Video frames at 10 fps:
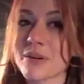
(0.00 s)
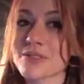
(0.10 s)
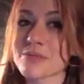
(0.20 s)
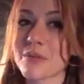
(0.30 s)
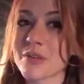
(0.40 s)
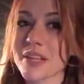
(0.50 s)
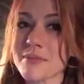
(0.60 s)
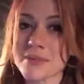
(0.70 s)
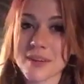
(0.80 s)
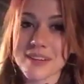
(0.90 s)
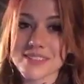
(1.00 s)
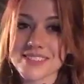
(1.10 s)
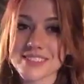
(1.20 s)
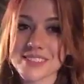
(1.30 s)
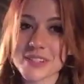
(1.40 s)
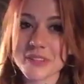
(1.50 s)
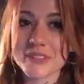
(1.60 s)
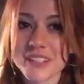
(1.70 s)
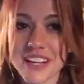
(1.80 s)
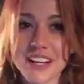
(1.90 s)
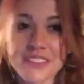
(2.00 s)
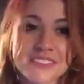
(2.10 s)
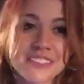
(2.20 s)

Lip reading: post before the episode airs. So check it out.